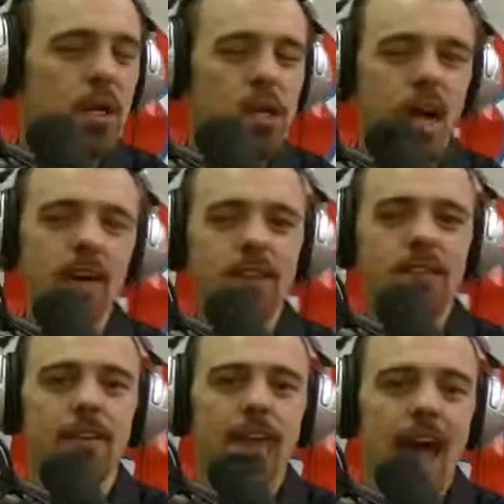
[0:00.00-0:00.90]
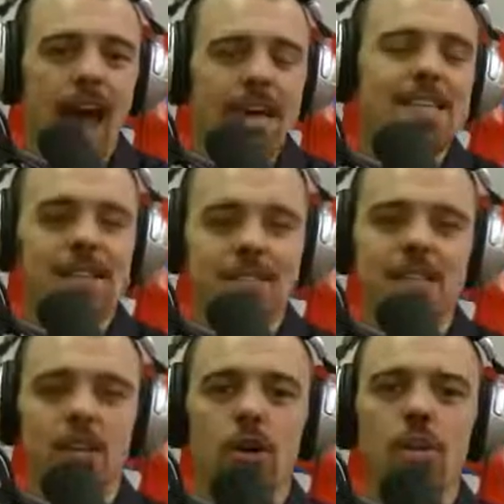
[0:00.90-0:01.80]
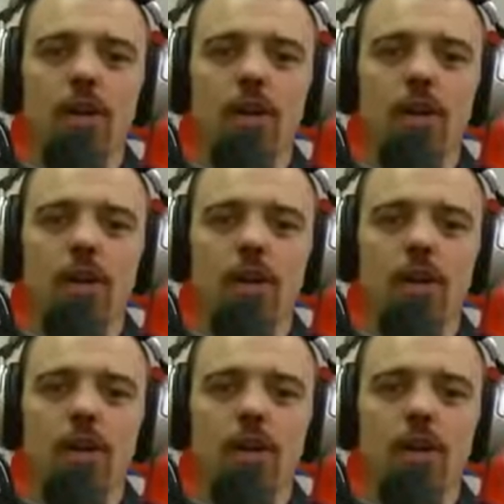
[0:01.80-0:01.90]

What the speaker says: a lot of assets there.